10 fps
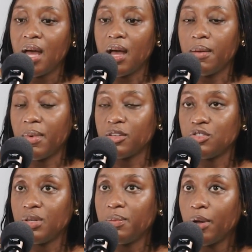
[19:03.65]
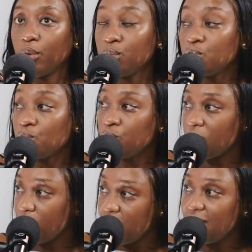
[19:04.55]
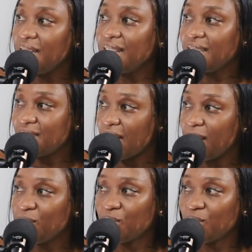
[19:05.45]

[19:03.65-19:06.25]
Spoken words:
I was doing my own social media at the time,